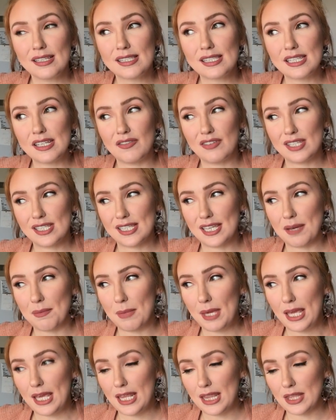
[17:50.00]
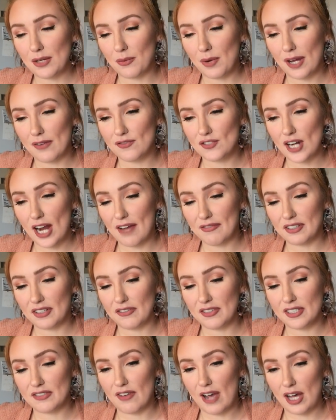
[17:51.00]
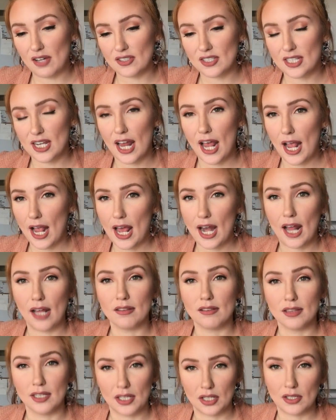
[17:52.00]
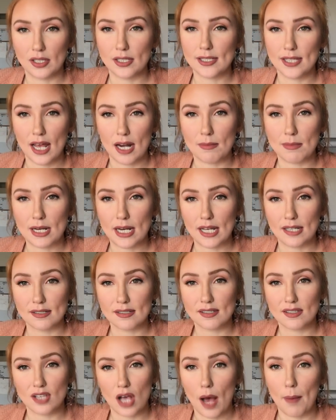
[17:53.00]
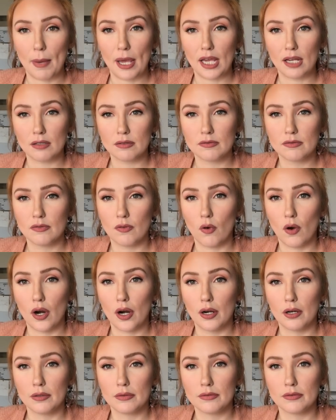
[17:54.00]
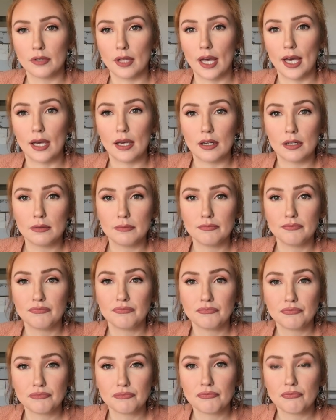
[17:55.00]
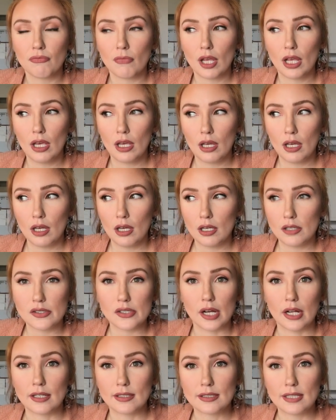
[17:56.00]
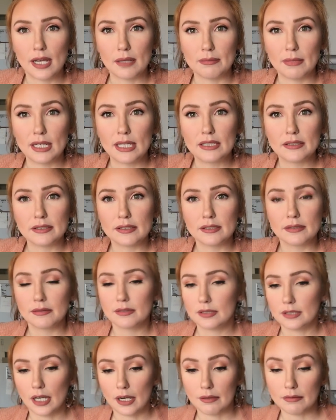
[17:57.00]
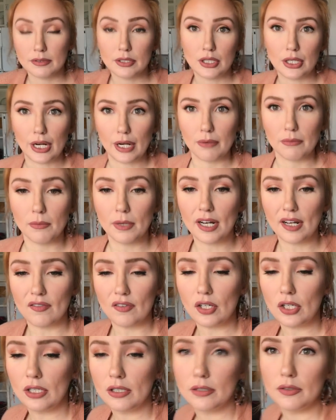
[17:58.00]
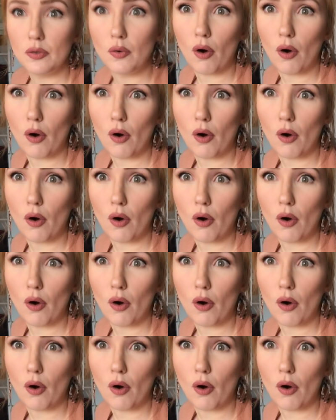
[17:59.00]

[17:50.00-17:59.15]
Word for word: Steven sent me the rough draft of his vows today, and I literally sat at my desk sobbing for like solid 10 minutes. So, you know, whatever.